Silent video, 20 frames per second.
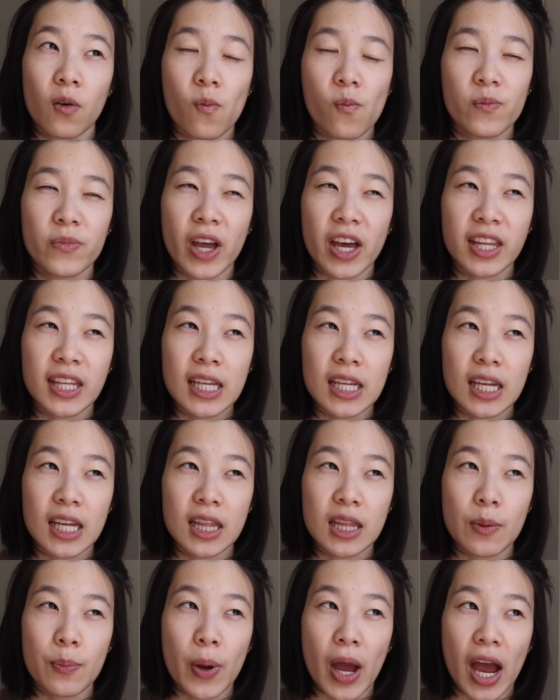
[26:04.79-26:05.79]
nothing
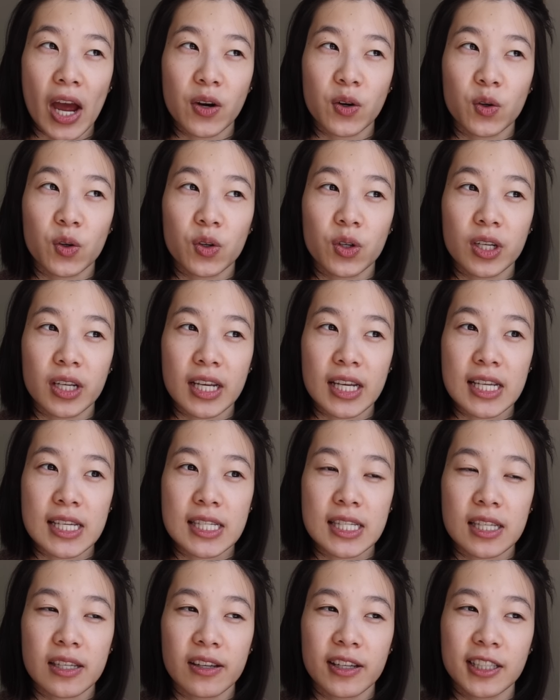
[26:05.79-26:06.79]
in the pattern
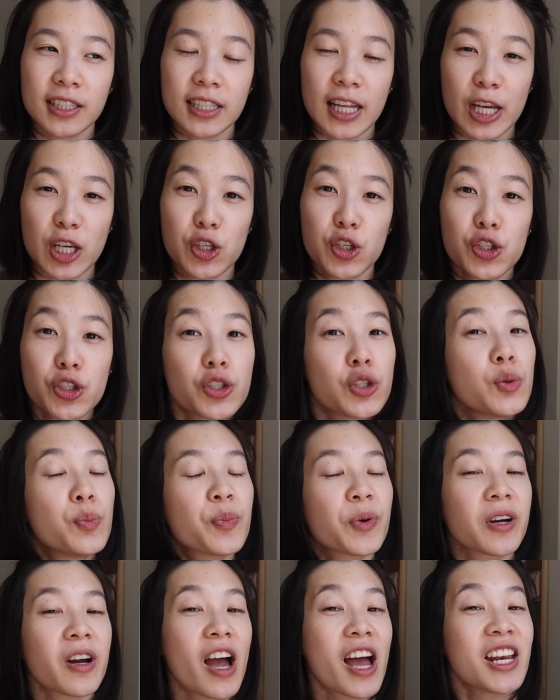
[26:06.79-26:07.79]
is like
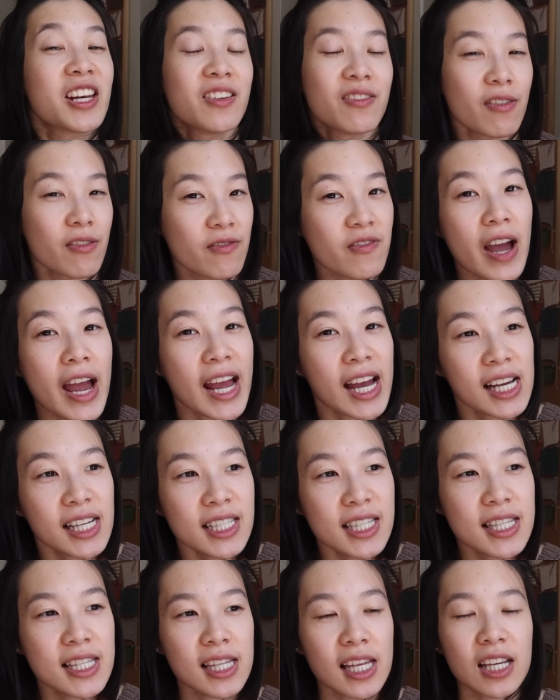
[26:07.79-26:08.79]
super
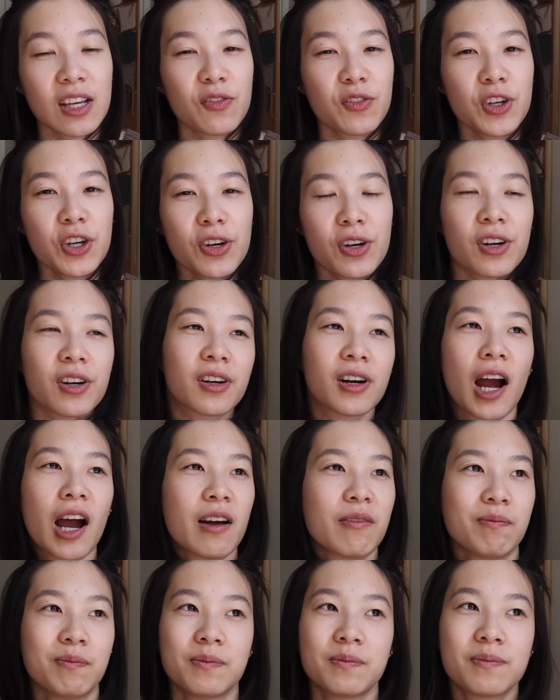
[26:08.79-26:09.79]
advanced, like if you're
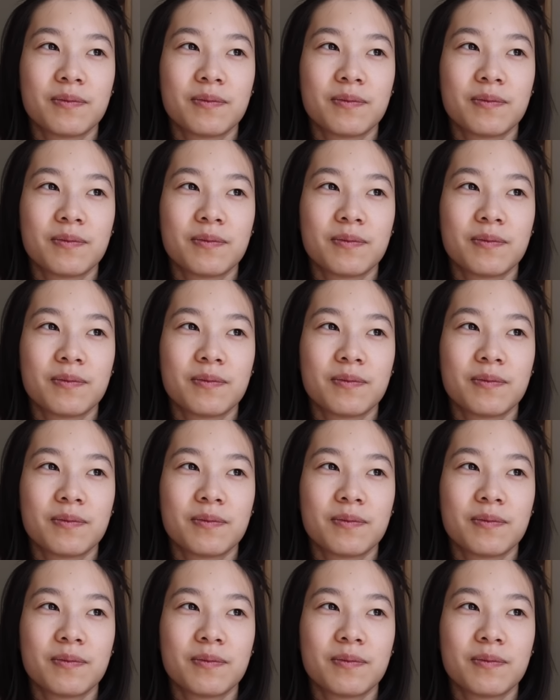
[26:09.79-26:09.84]
a